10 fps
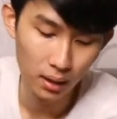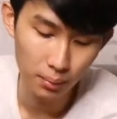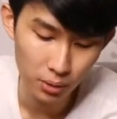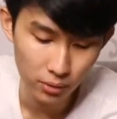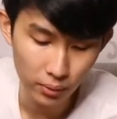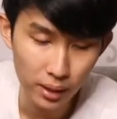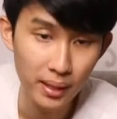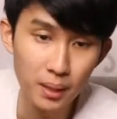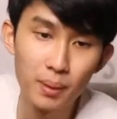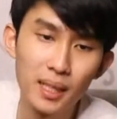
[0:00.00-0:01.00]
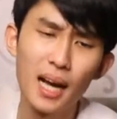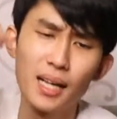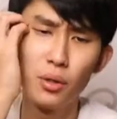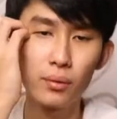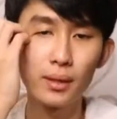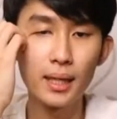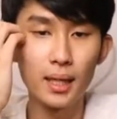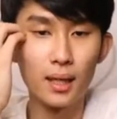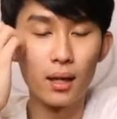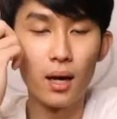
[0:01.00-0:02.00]
Pretty recommended, but I don't think a
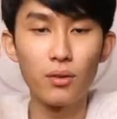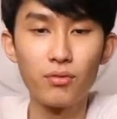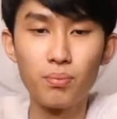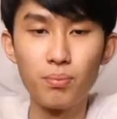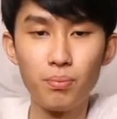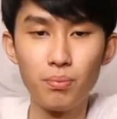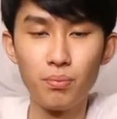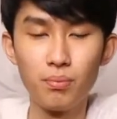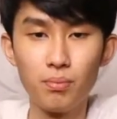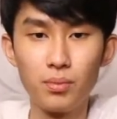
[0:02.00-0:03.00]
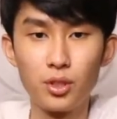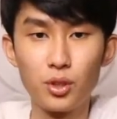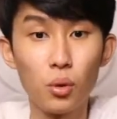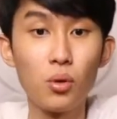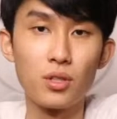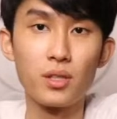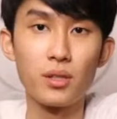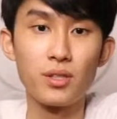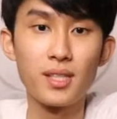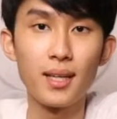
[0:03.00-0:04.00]
lot of stores are
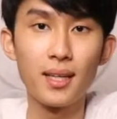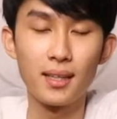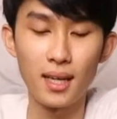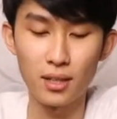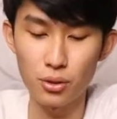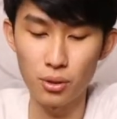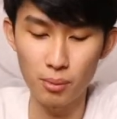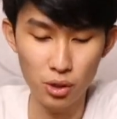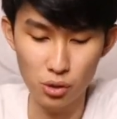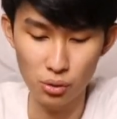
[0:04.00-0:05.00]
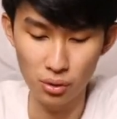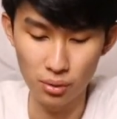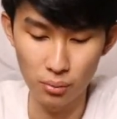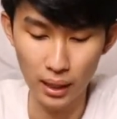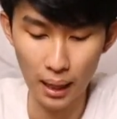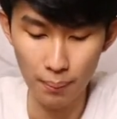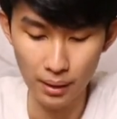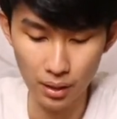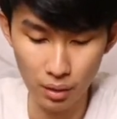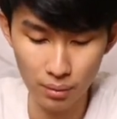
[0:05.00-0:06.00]
selling that, so I'm not sure what happened
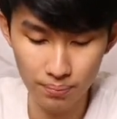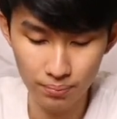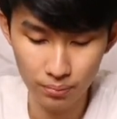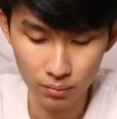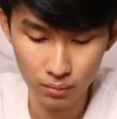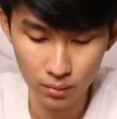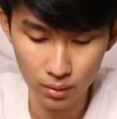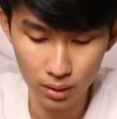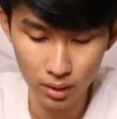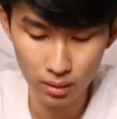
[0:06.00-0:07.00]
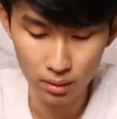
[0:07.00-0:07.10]
here. Okay.